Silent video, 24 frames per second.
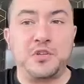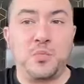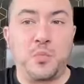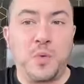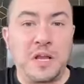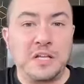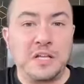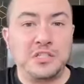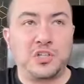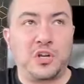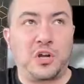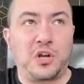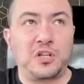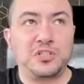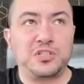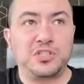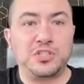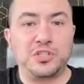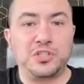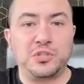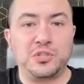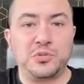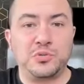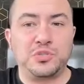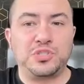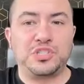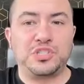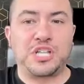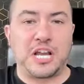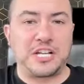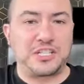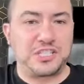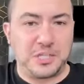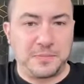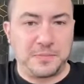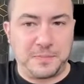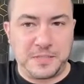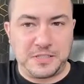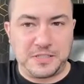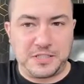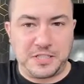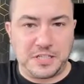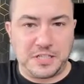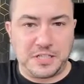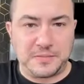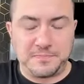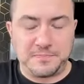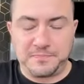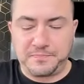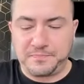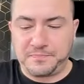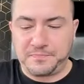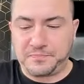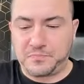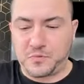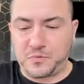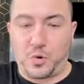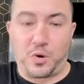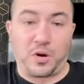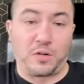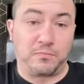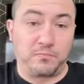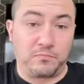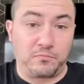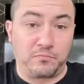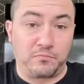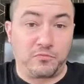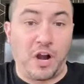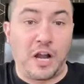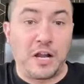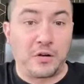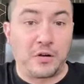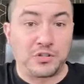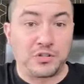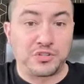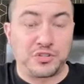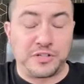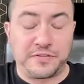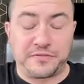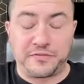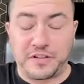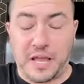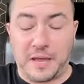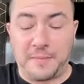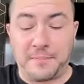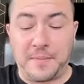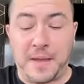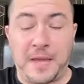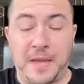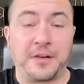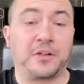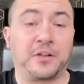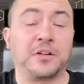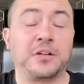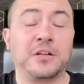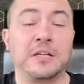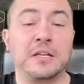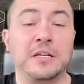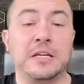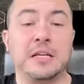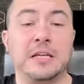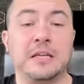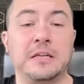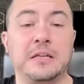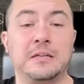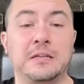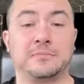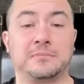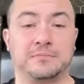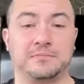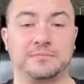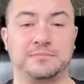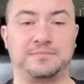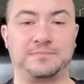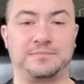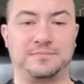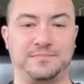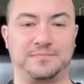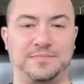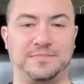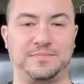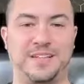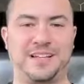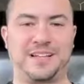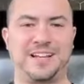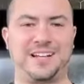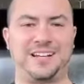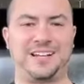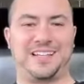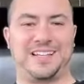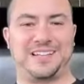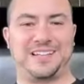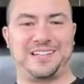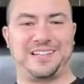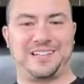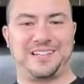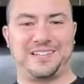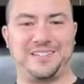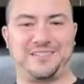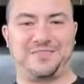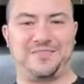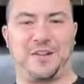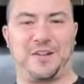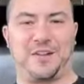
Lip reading: you went on to ChatGPT, or Rhino Street for that matter, I kind of like